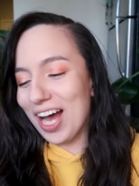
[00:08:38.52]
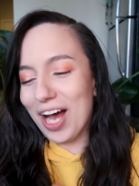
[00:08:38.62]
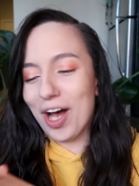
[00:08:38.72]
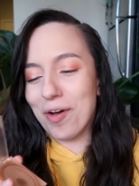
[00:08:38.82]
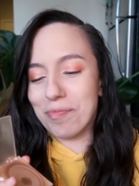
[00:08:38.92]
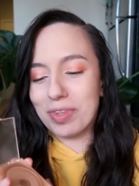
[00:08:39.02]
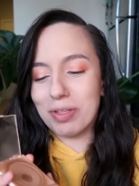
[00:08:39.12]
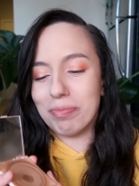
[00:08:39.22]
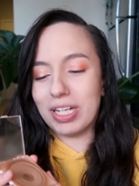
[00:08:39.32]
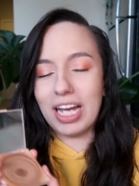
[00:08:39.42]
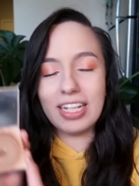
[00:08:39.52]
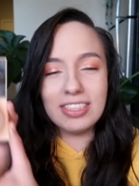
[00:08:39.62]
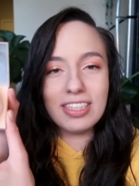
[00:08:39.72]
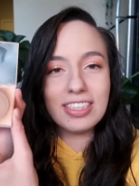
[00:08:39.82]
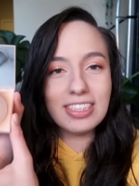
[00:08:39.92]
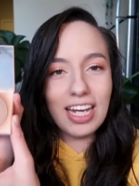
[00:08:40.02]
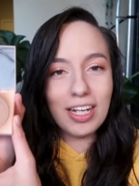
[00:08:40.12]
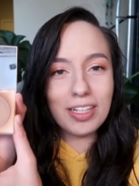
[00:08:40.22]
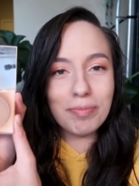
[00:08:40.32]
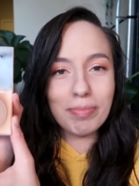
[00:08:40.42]
But yeah, as you can
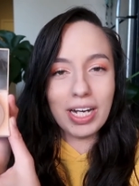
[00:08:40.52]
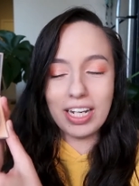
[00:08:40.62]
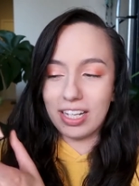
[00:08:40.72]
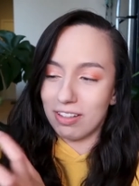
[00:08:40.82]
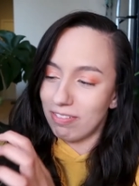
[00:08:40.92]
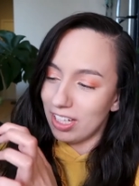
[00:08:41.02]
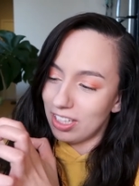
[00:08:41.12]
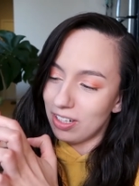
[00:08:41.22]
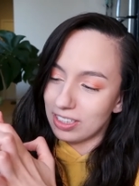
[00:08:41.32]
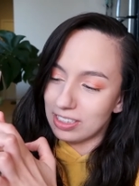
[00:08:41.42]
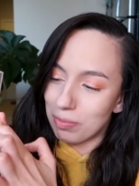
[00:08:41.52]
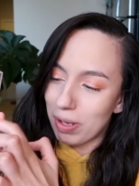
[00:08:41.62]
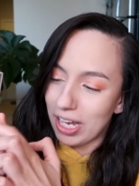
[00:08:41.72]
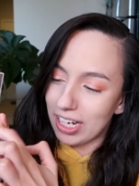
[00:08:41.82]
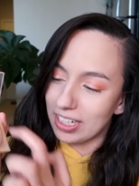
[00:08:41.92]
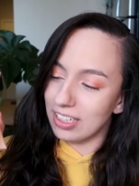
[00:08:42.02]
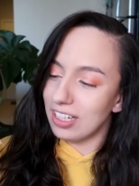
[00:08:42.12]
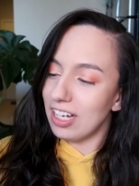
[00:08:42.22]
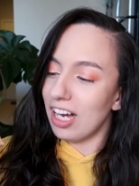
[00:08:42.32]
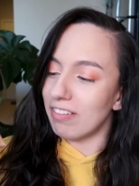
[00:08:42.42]
tell by the fact that you can see pan,
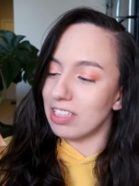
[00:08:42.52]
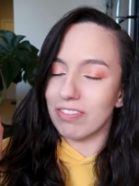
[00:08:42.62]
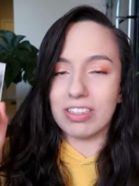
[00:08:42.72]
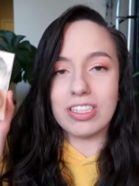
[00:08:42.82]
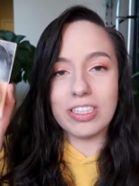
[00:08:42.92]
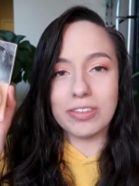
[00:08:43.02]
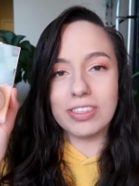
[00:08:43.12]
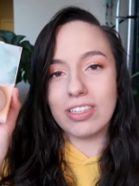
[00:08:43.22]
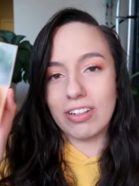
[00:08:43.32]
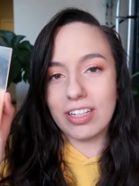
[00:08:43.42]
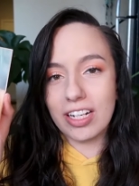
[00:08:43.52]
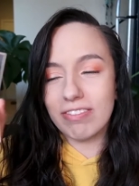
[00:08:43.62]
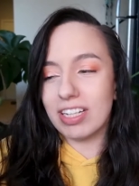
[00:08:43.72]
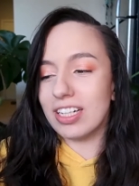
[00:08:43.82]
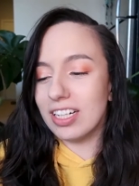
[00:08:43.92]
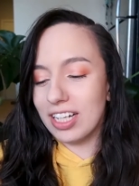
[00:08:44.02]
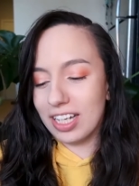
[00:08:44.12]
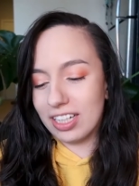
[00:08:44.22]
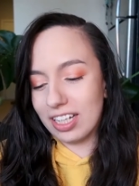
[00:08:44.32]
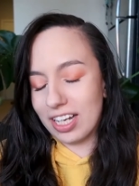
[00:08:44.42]
I've definitely used a lot of it.
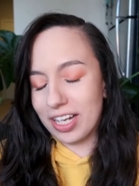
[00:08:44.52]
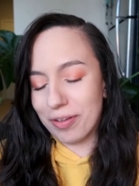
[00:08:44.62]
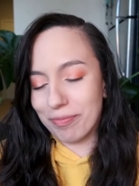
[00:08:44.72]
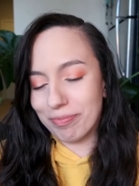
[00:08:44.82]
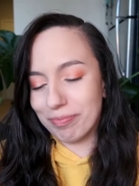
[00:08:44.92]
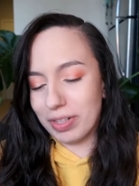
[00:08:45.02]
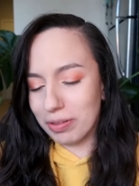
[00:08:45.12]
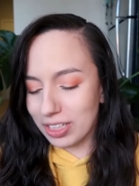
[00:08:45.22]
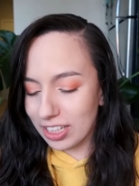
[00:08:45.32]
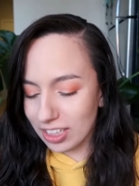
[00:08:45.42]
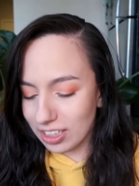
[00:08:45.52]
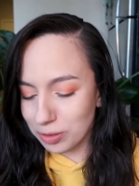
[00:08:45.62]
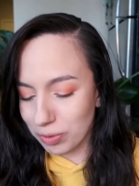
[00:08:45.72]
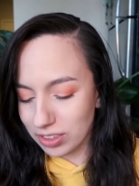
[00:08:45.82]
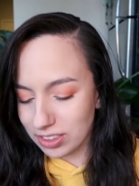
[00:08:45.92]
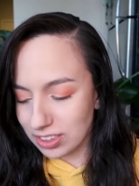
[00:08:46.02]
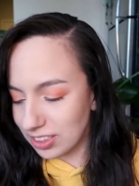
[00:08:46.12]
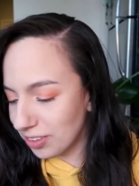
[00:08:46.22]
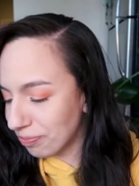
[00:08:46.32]
But I really like these bronzers.